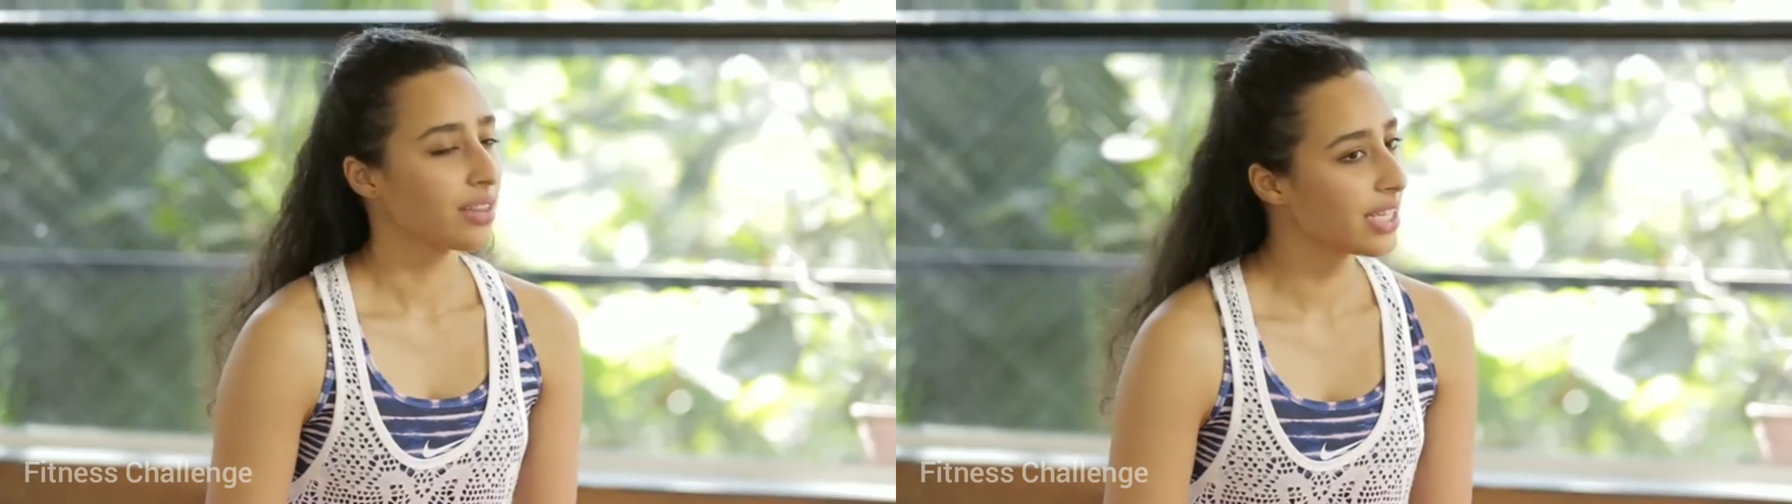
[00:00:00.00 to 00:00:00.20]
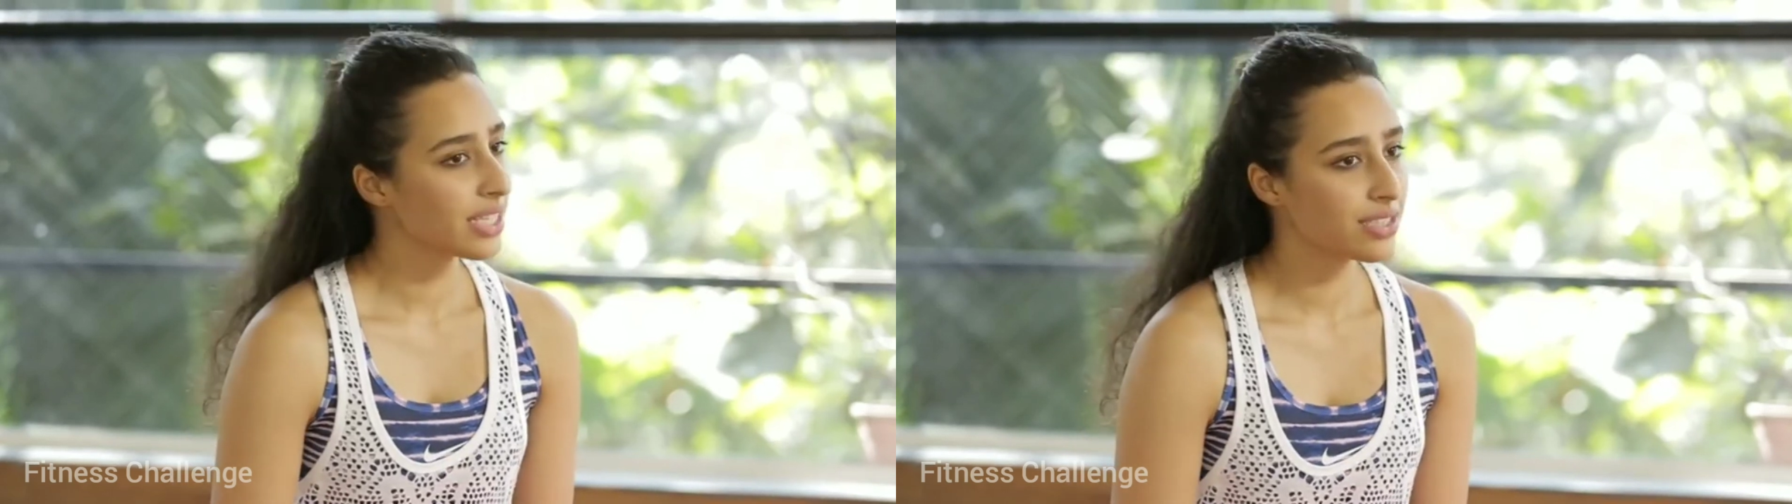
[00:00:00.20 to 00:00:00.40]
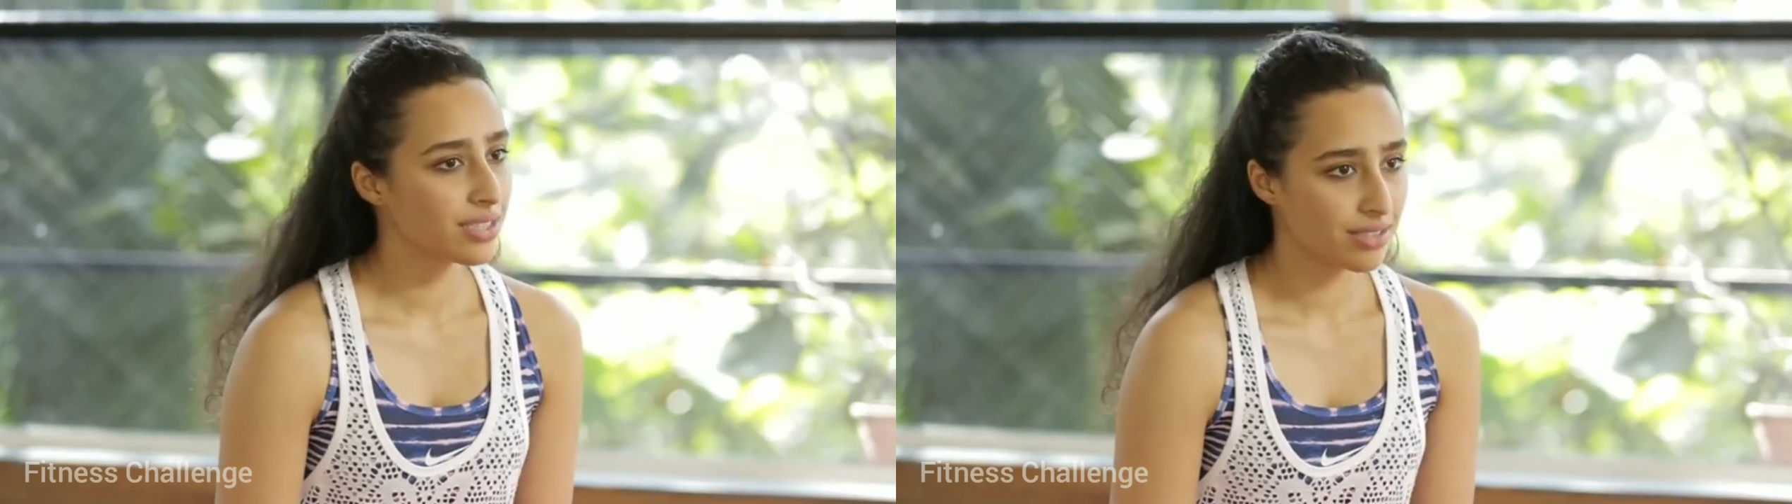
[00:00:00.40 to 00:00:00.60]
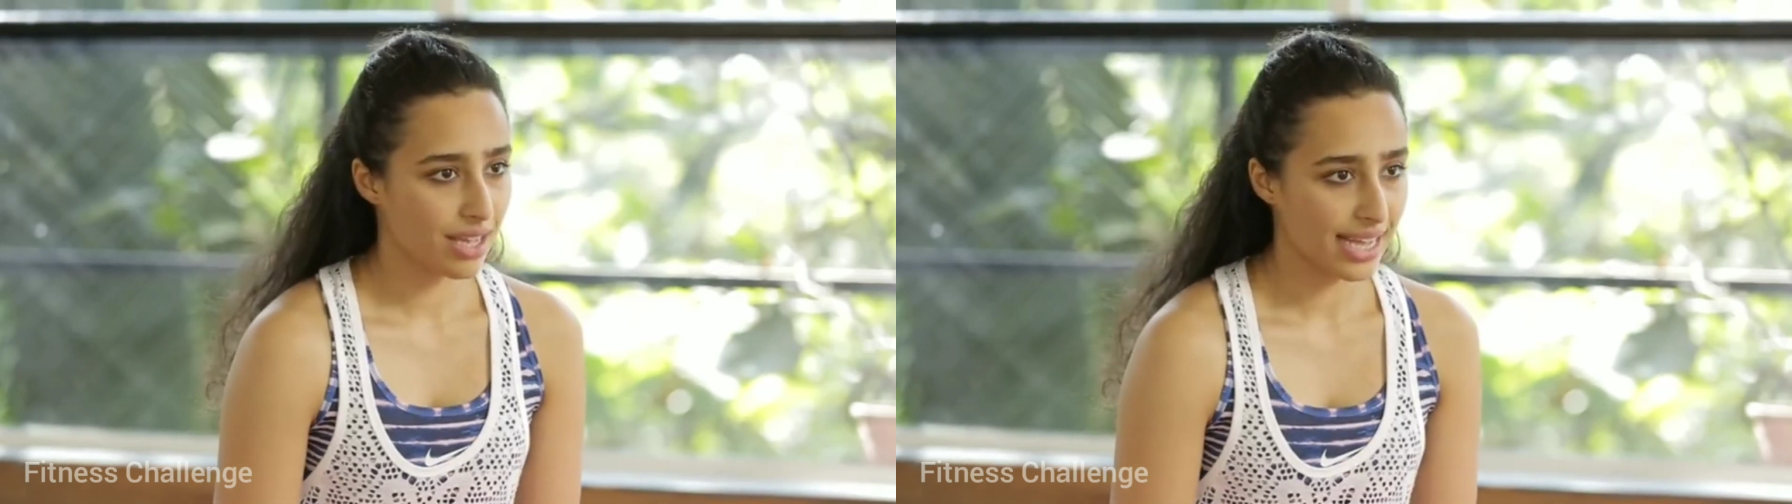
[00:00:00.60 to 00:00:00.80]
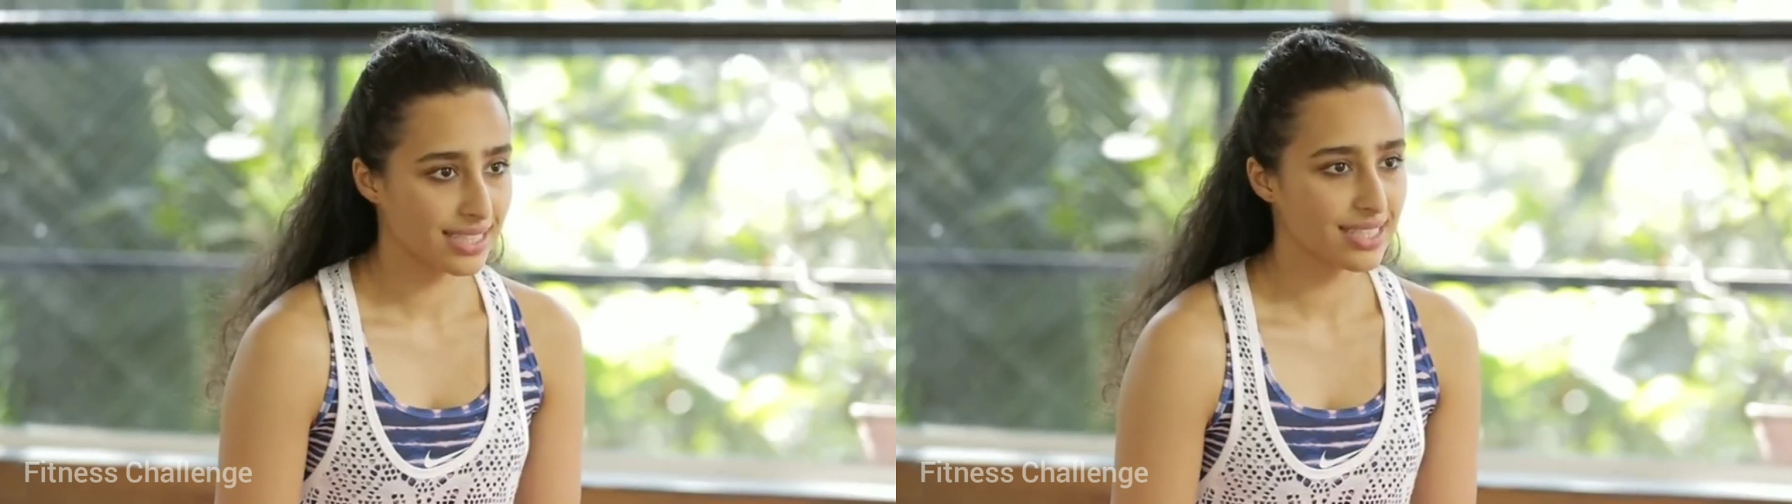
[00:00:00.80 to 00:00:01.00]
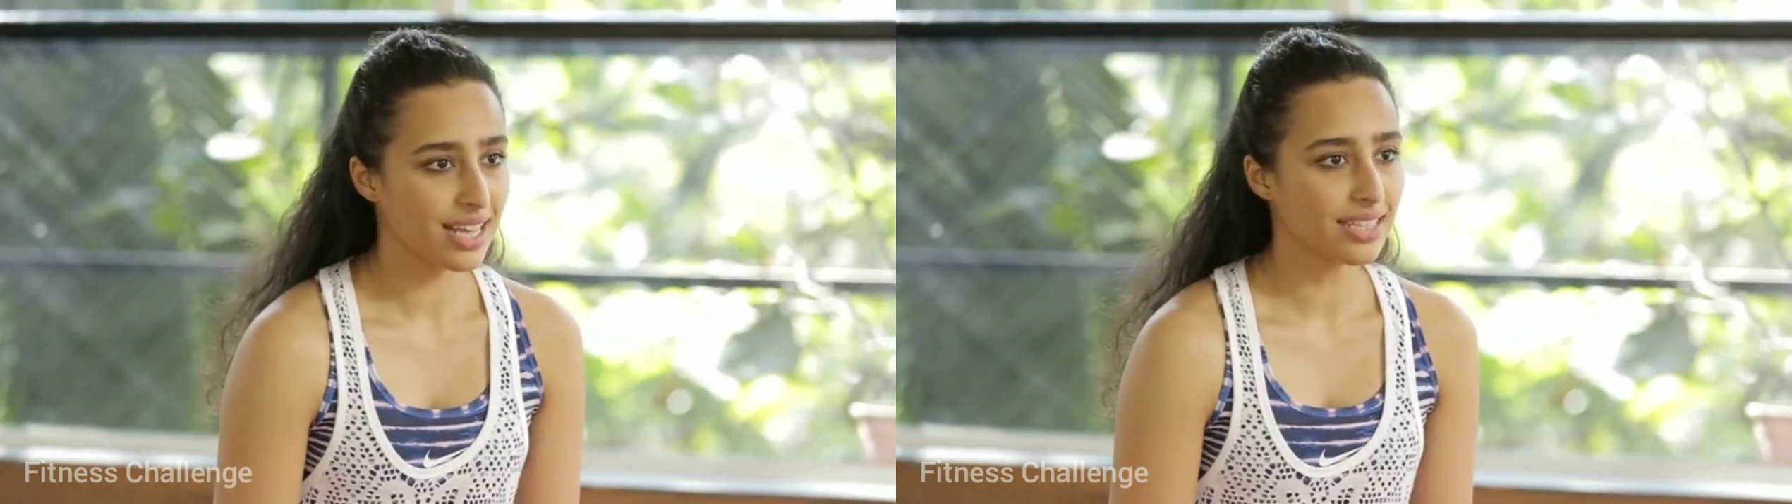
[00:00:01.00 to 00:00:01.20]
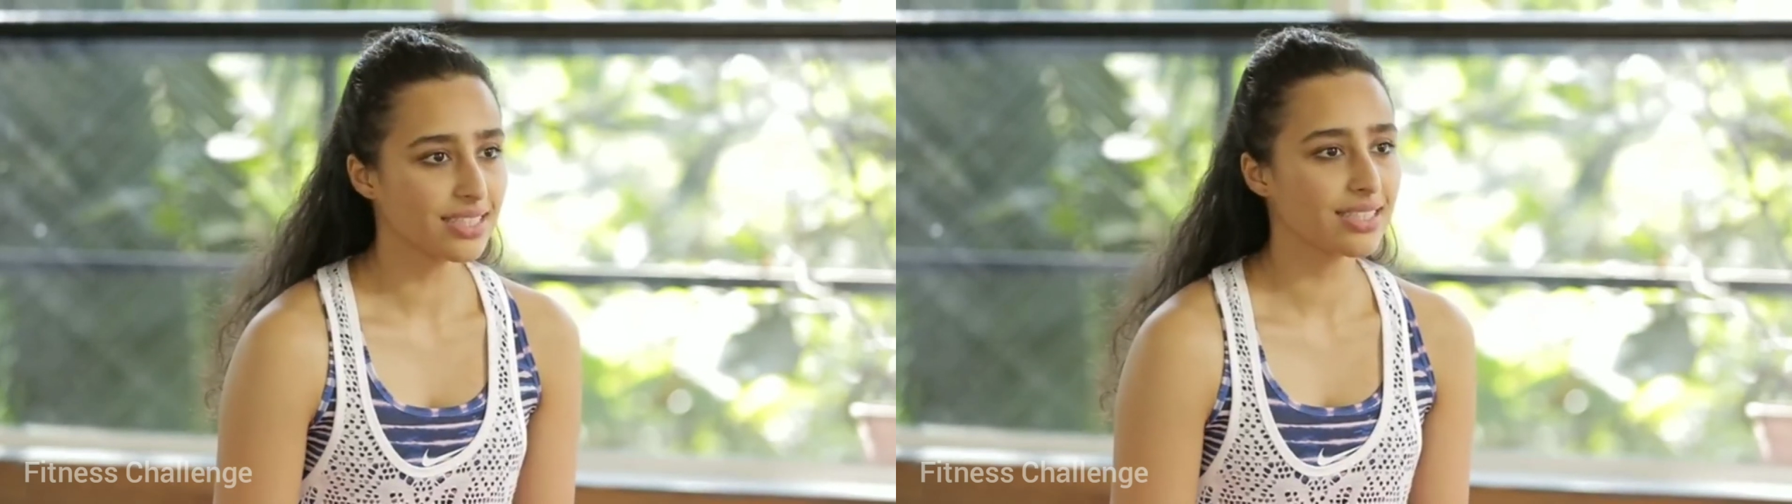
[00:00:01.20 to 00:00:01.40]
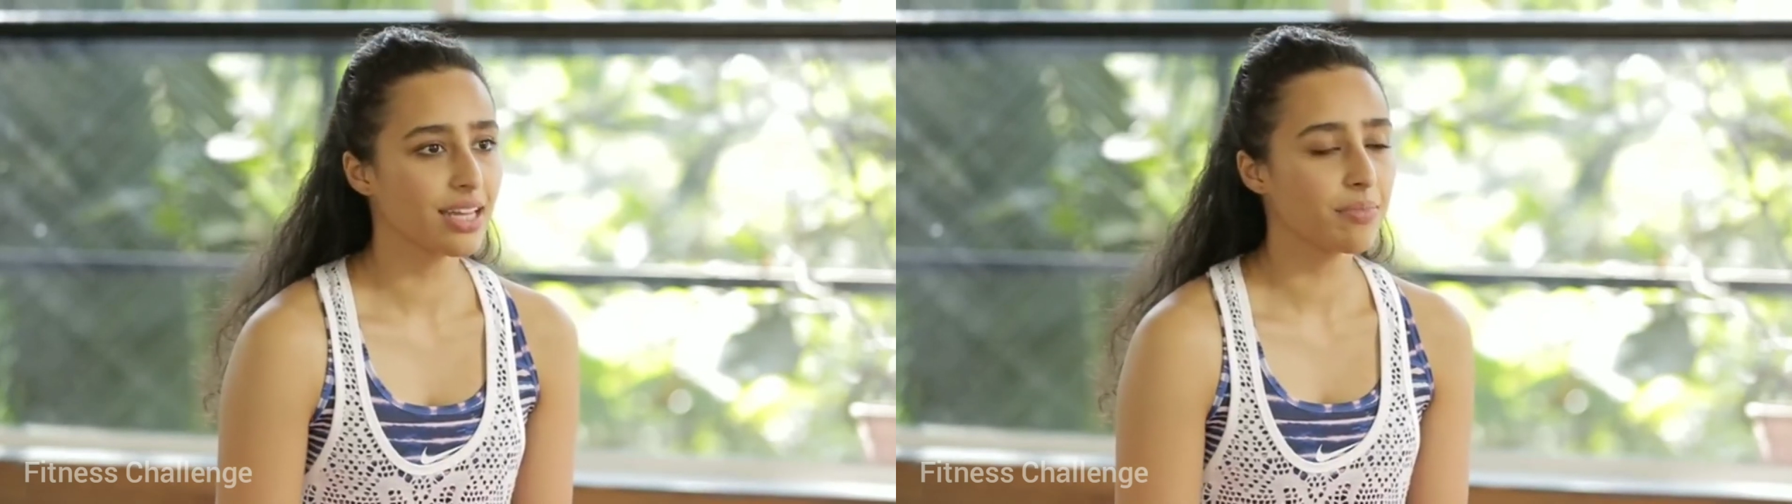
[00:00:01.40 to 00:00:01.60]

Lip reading: These exercises